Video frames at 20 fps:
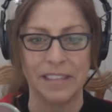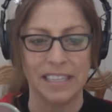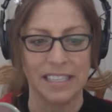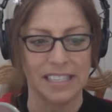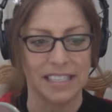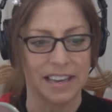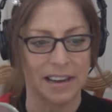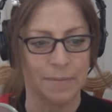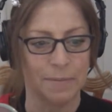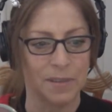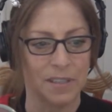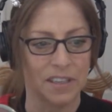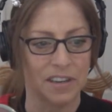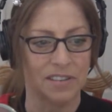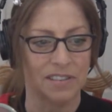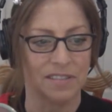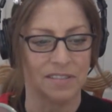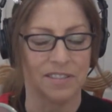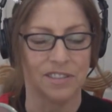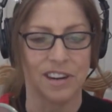this
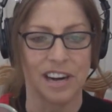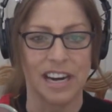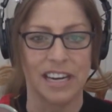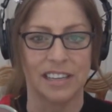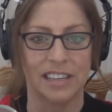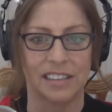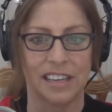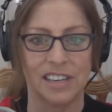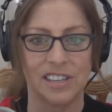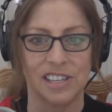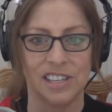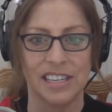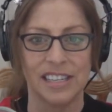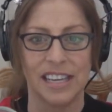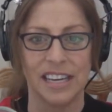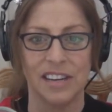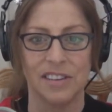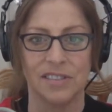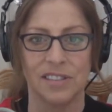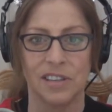episode of Triangulation.
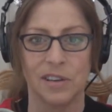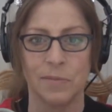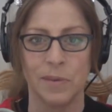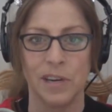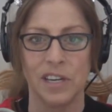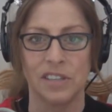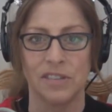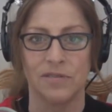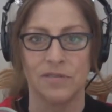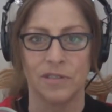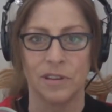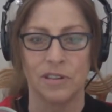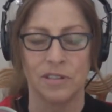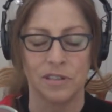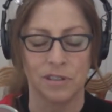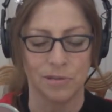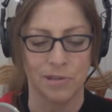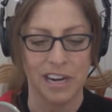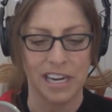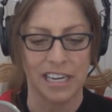Thank you so much for
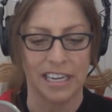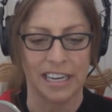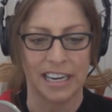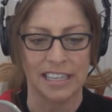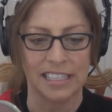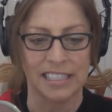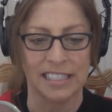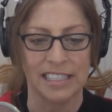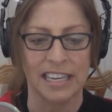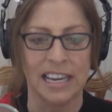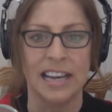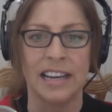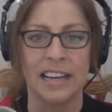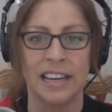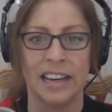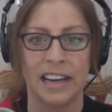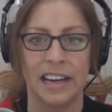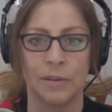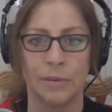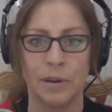joining us.
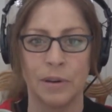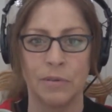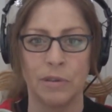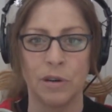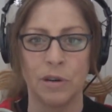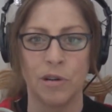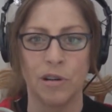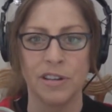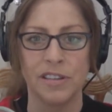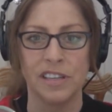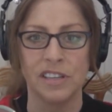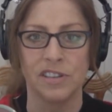We record this